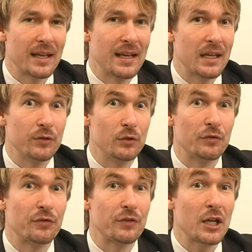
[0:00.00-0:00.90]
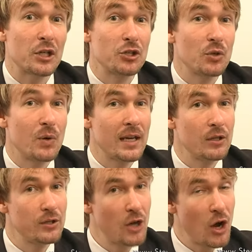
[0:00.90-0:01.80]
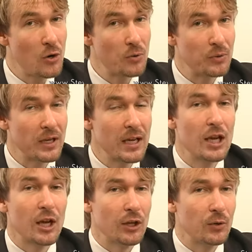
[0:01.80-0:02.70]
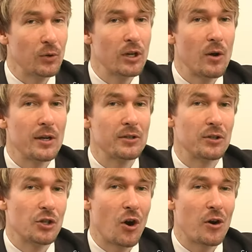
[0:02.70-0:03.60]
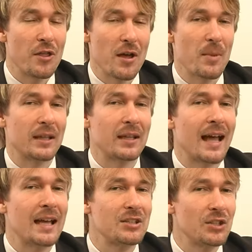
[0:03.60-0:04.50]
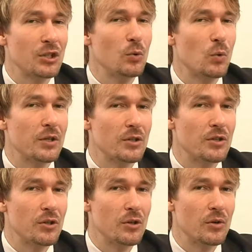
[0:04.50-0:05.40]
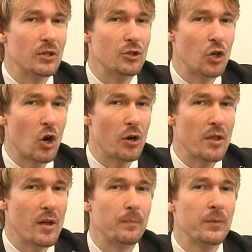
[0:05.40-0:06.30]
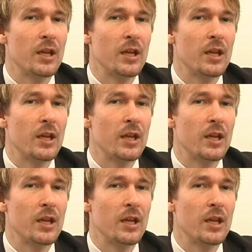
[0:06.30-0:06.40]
If you fluctuate your tone, you're going to jar them, and the last thing you want to do is jar them.